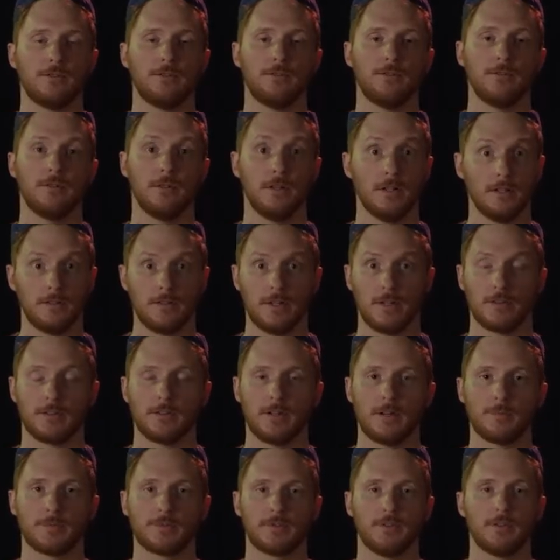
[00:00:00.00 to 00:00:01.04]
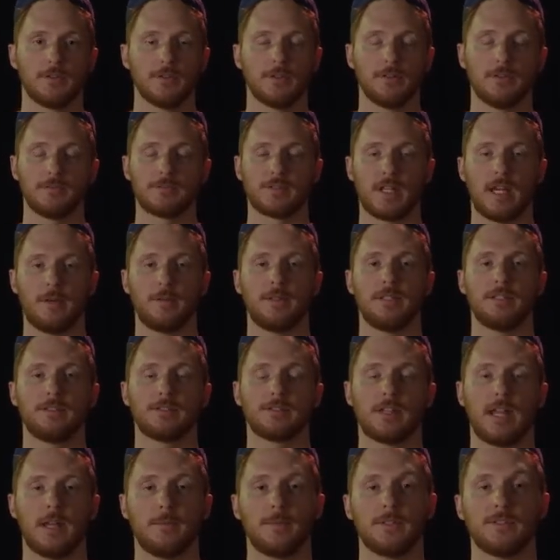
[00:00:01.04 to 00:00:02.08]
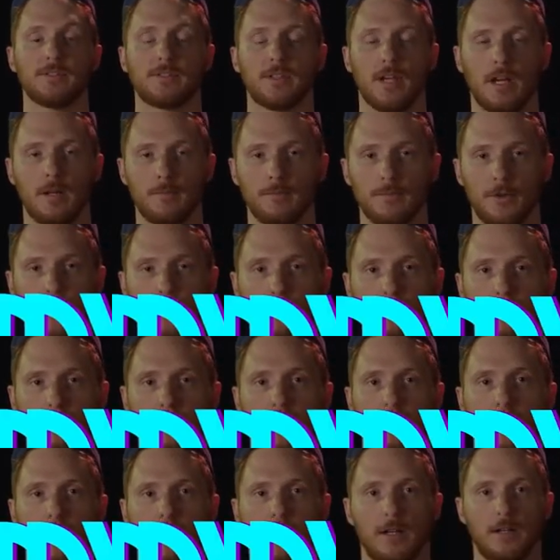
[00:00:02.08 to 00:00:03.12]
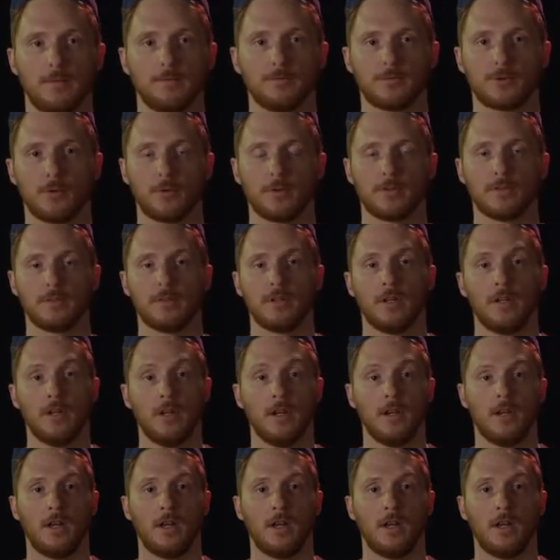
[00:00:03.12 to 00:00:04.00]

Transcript: to another episode of Sammy Sammy's. I'm your host, um, Jordan.